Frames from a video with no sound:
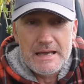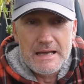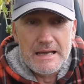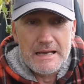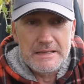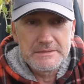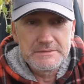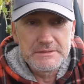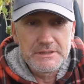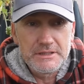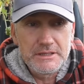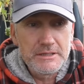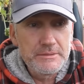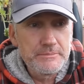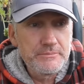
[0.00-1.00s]
and
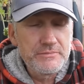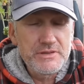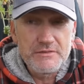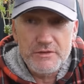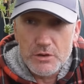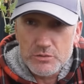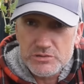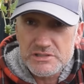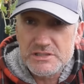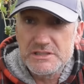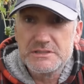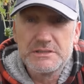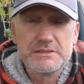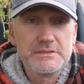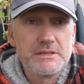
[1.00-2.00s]
um, they
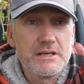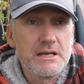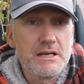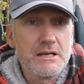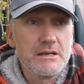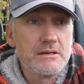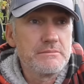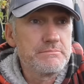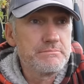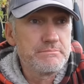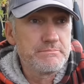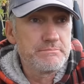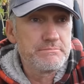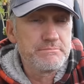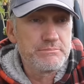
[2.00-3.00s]
voted. Uh,
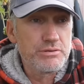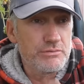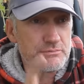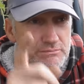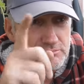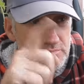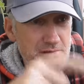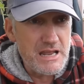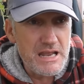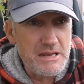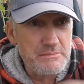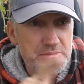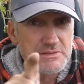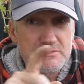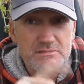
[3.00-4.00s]
put
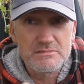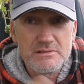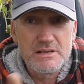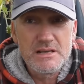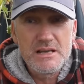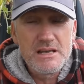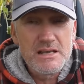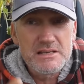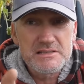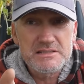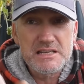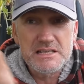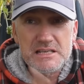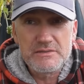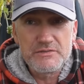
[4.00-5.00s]
names,
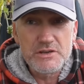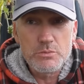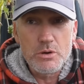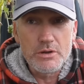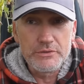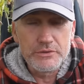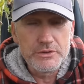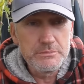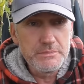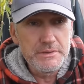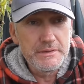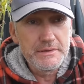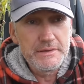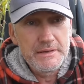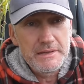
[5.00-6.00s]
tick if you want them.
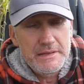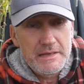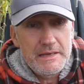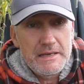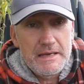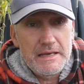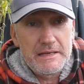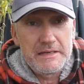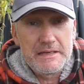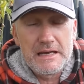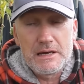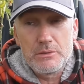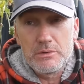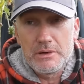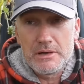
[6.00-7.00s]

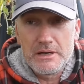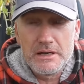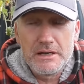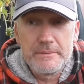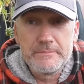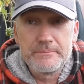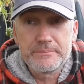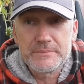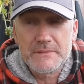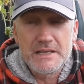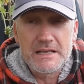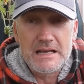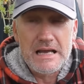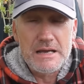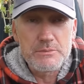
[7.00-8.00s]
Anyhow, um,
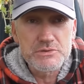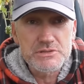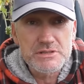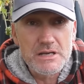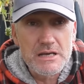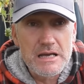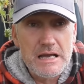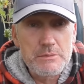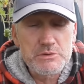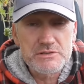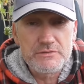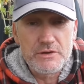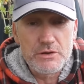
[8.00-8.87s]
yeah, I was uh, I was